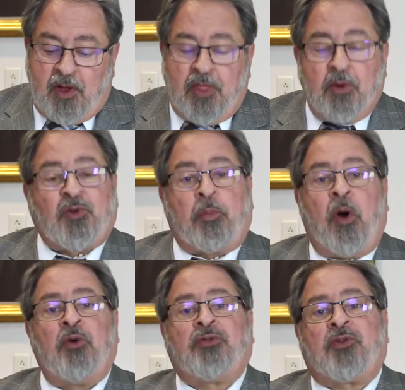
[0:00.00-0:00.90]
There was a
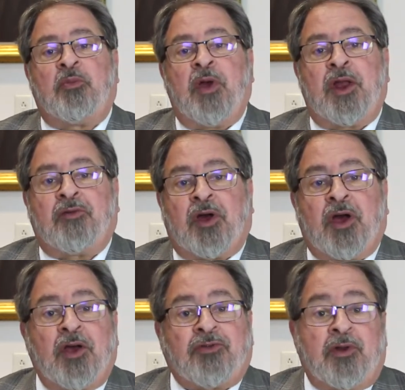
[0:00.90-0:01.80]
poster made of a
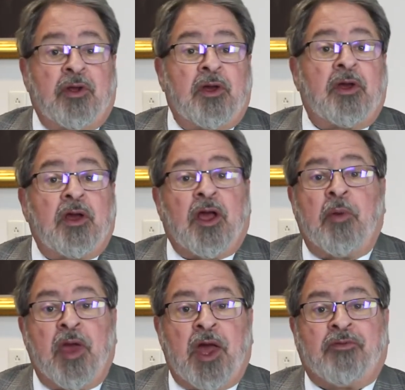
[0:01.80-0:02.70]
chassid
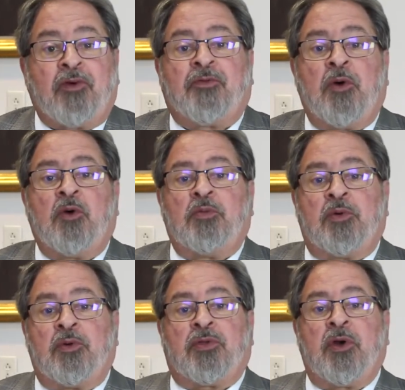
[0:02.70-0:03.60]
coming out of a phone
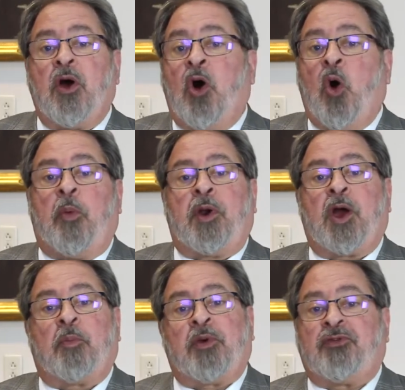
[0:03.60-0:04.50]
booth, opening
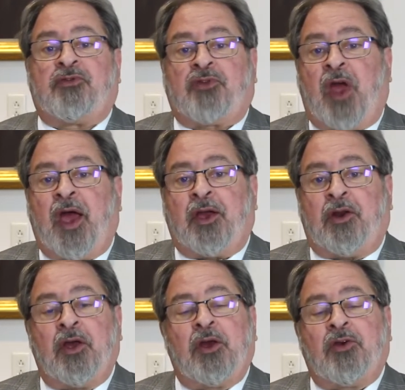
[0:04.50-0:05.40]
up his
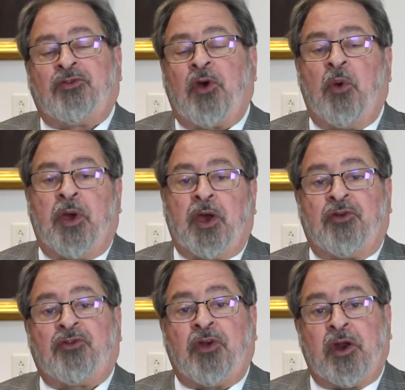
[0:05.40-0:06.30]
jacket, showing a
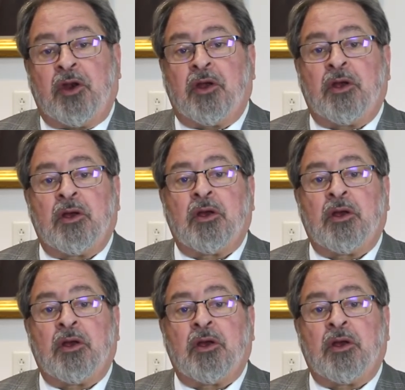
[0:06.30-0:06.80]
shin